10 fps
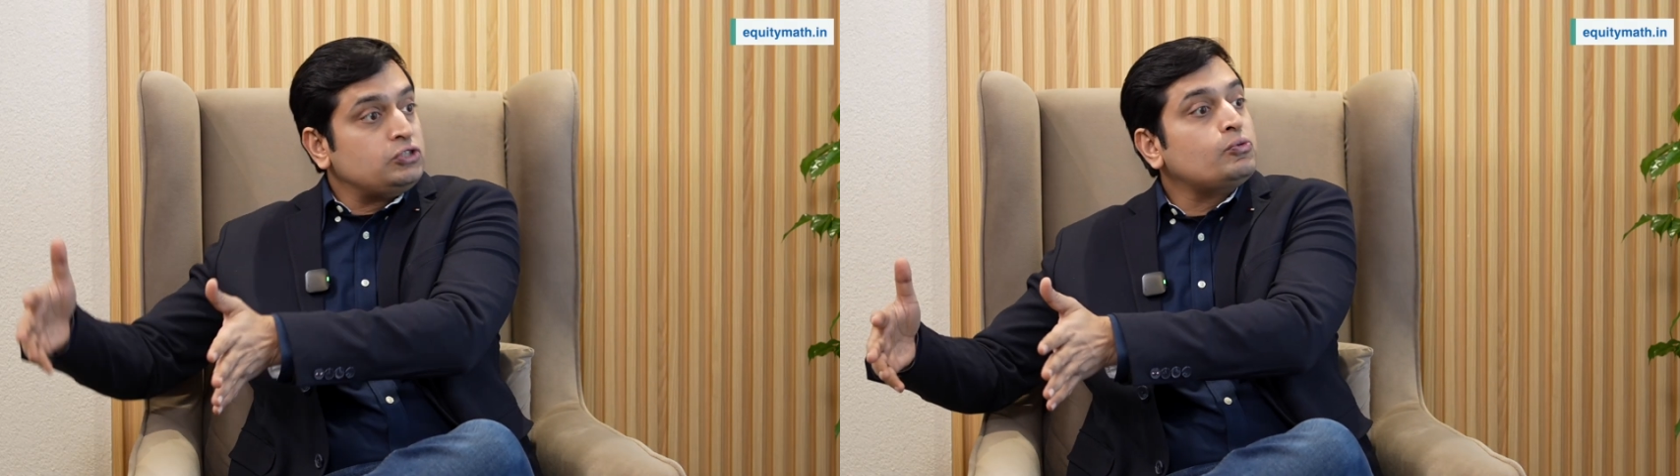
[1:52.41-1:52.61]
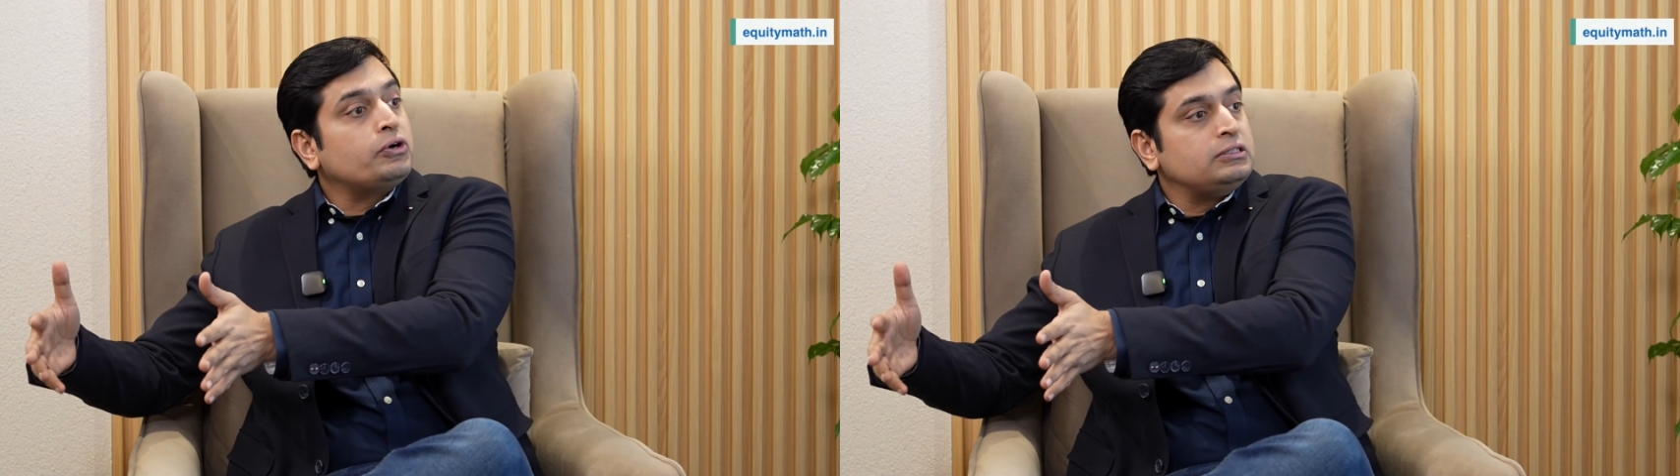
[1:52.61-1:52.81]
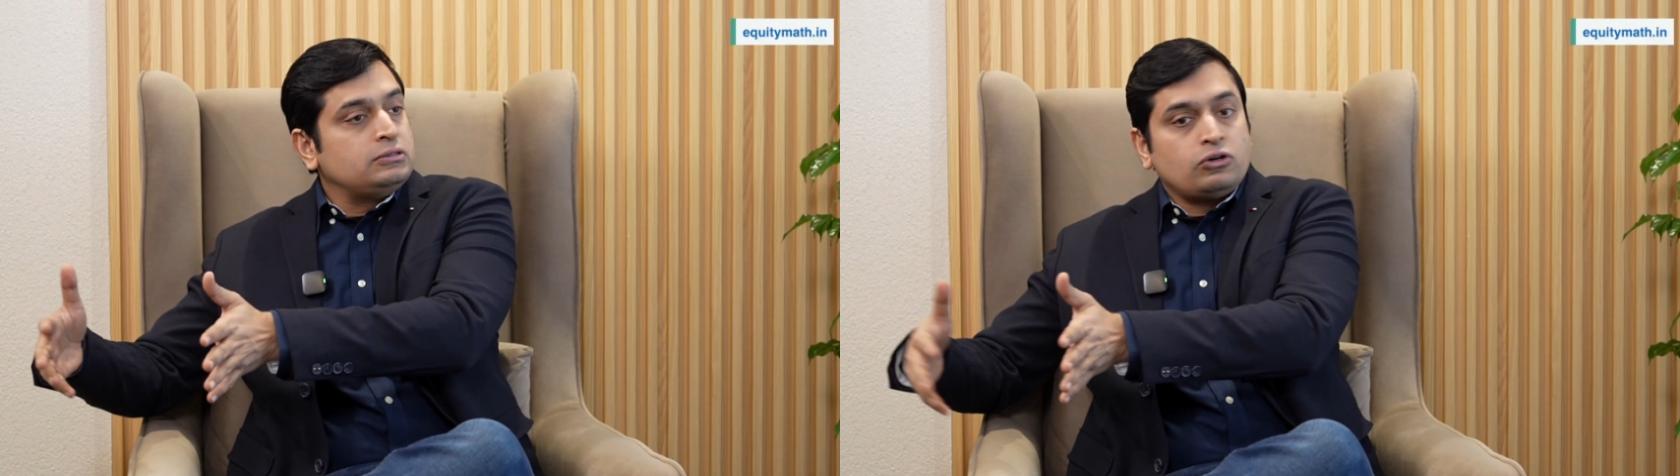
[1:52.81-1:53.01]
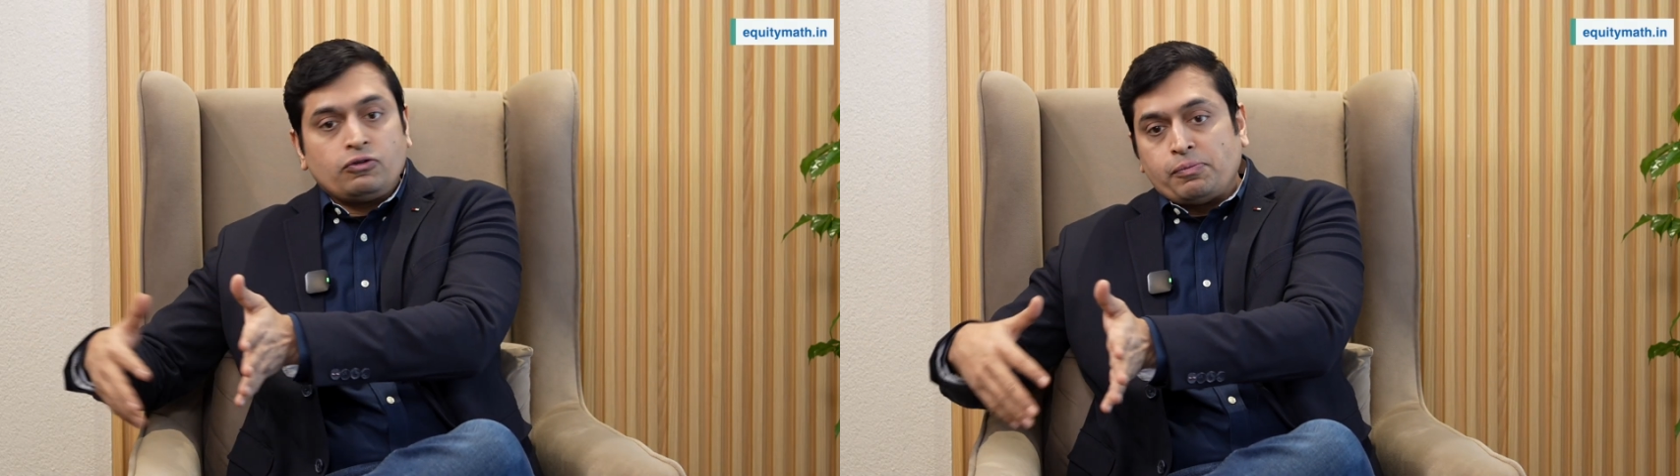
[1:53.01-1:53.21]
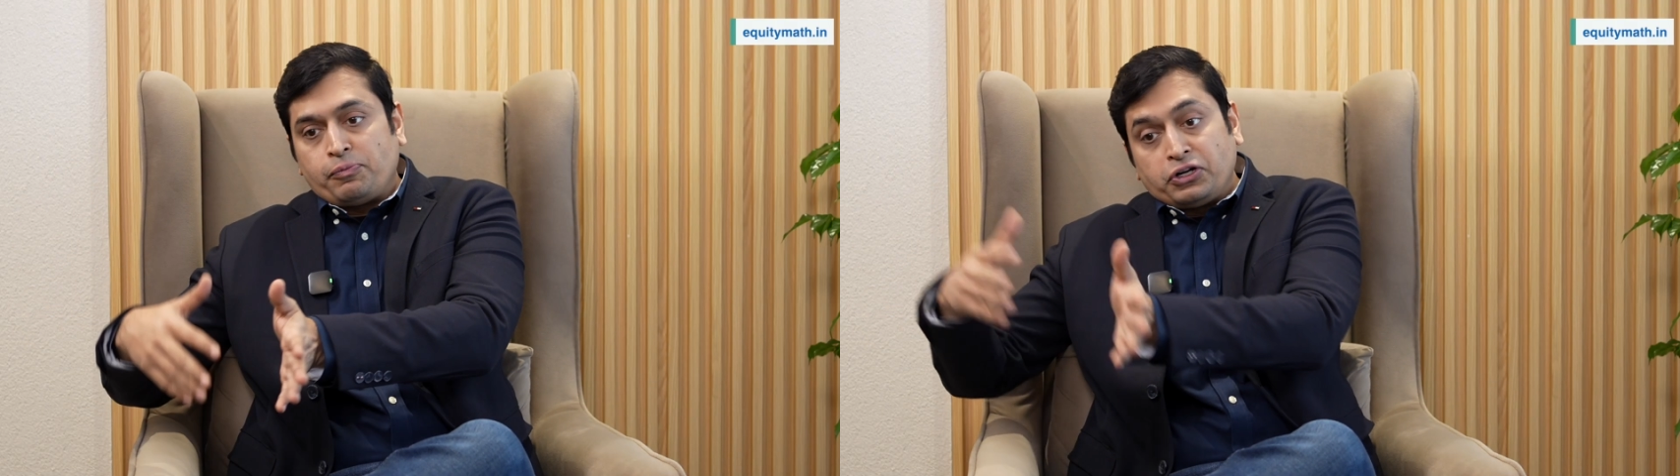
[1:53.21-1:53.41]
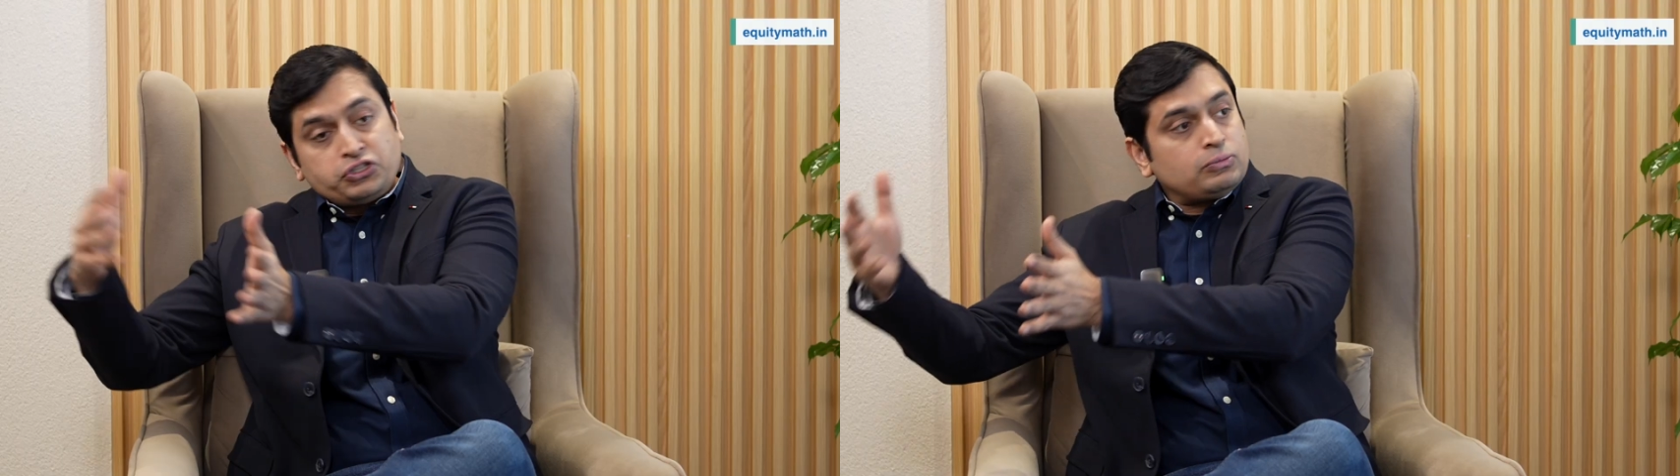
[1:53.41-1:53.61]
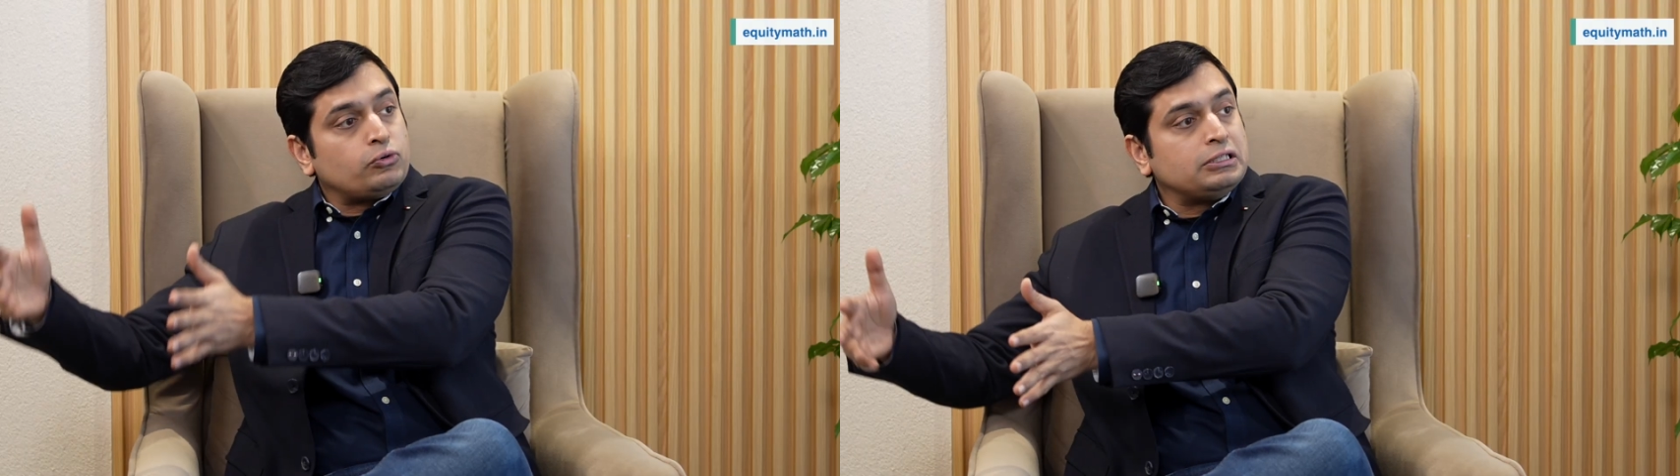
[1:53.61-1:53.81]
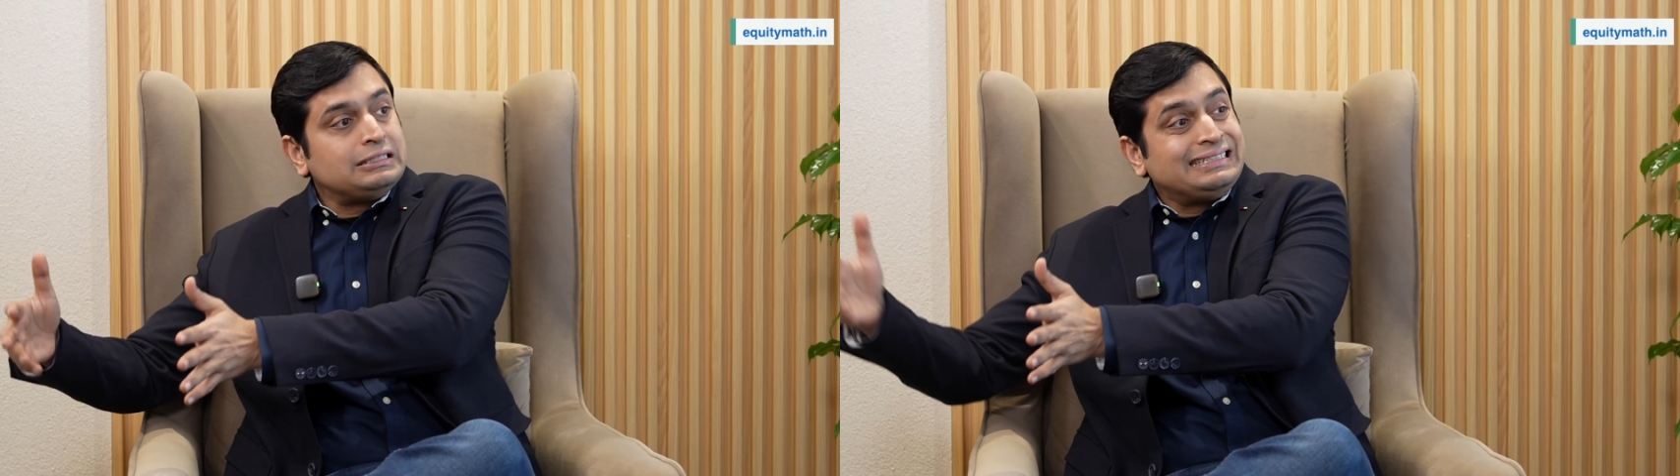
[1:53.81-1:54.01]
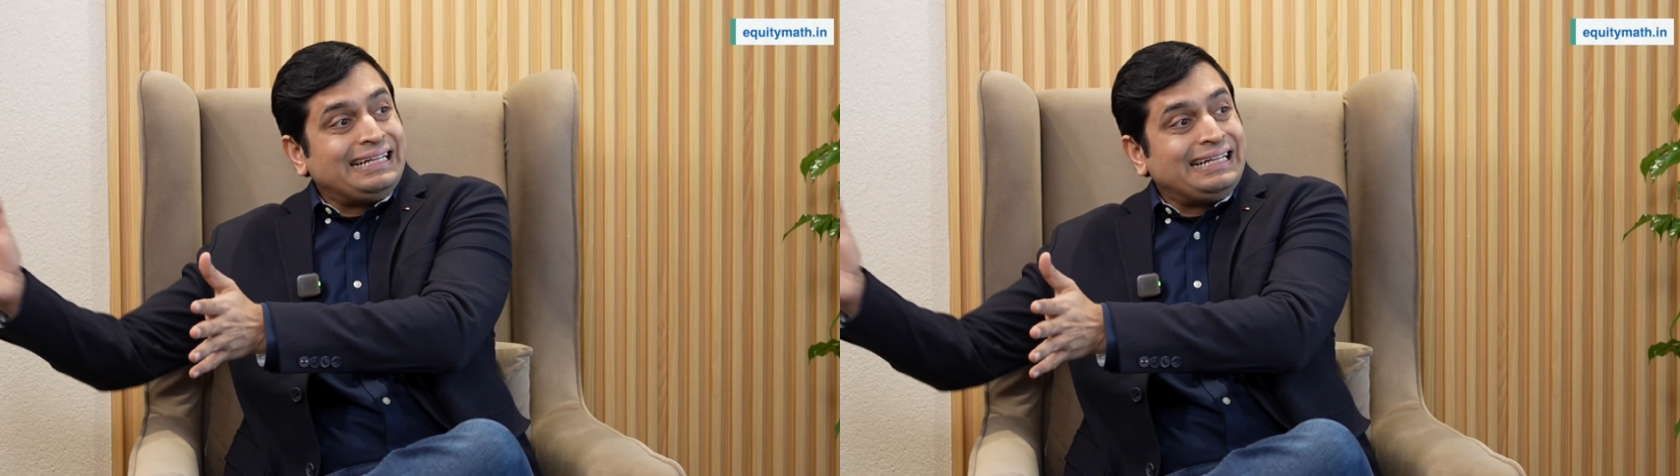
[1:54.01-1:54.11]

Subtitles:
models or our production models